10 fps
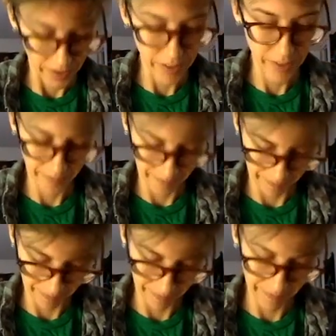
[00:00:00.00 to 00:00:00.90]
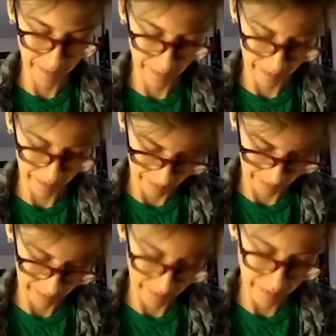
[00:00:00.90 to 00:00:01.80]
from what I've seen,
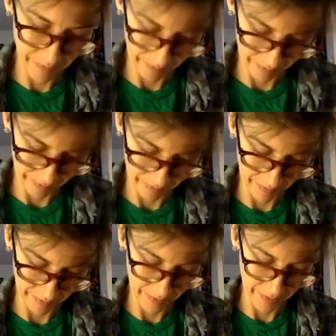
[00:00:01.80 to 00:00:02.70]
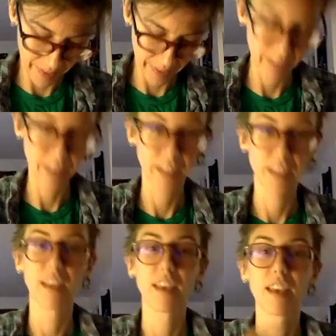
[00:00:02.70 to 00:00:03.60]
unless you're fortunate to go to a
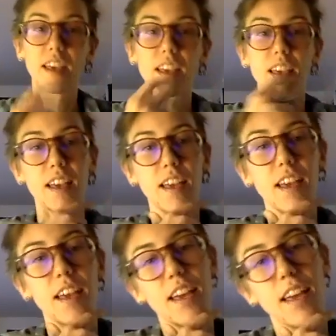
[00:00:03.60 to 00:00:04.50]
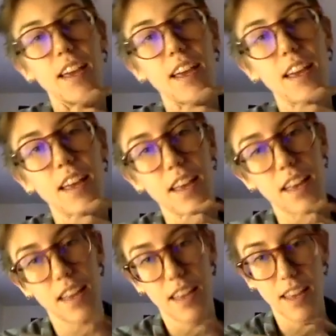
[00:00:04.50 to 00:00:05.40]
charter school maybe, but
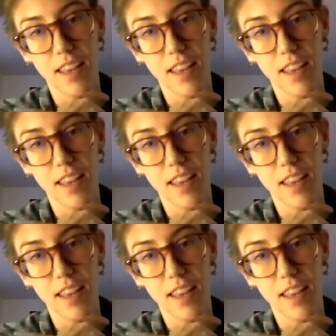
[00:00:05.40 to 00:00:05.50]
so